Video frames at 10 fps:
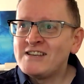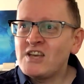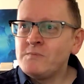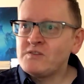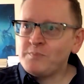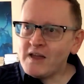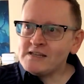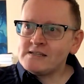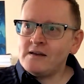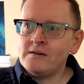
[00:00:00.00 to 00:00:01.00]
In terms
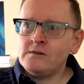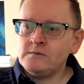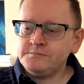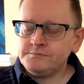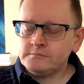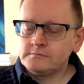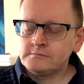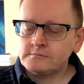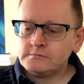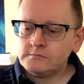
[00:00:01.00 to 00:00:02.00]
of playstyle,
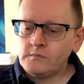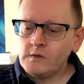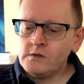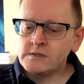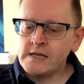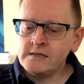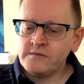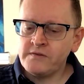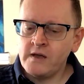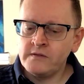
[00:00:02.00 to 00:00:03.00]
you'll
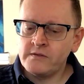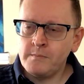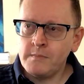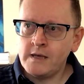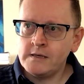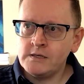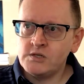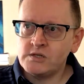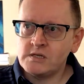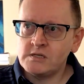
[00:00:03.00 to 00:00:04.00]
tend to find that the
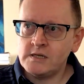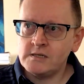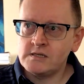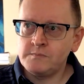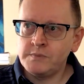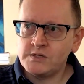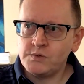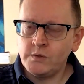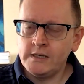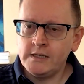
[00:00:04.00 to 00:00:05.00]
mage sits
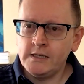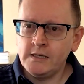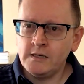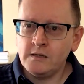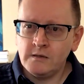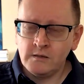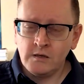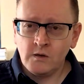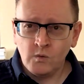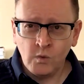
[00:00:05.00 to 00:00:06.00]
between
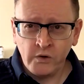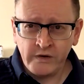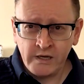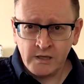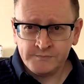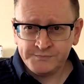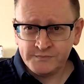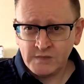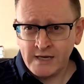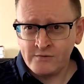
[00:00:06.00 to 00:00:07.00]

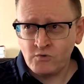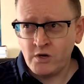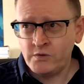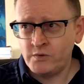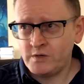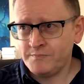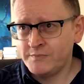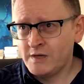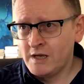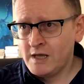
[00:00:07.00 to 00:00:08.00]
warrior and
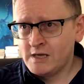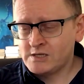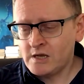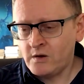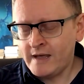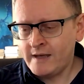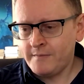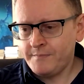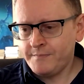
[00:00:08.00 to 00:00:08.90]
rogue. So